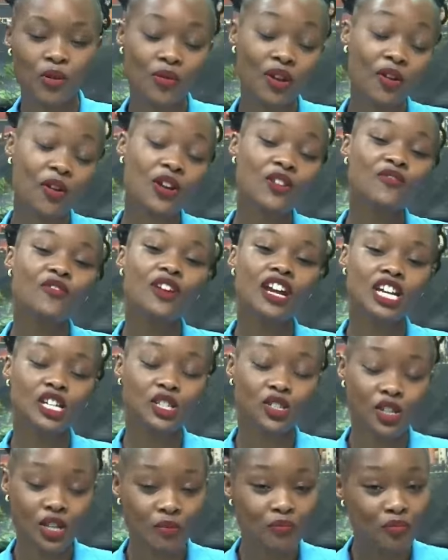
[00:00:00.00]
We are going for a
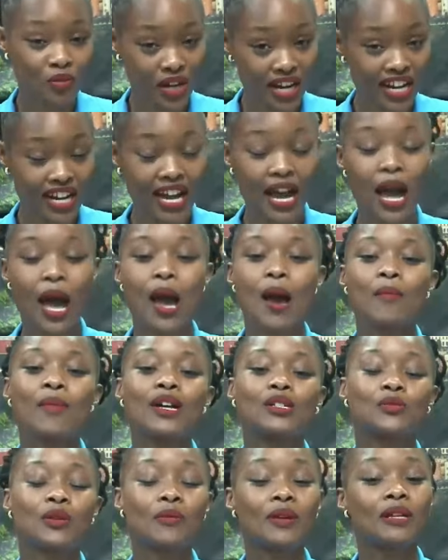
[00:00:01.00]
short break,
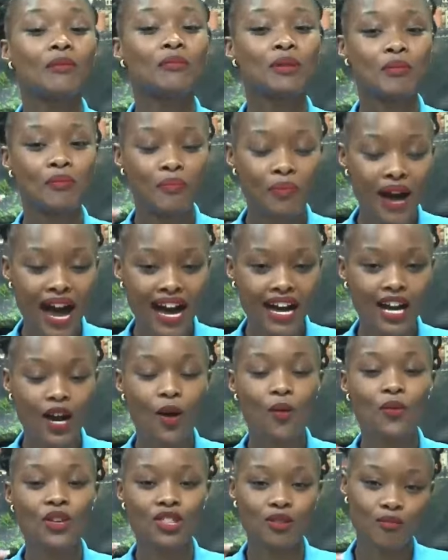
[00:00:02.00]
but we will be back
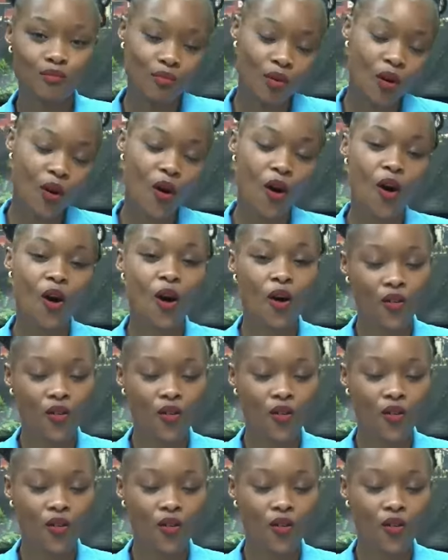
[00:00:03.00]
with more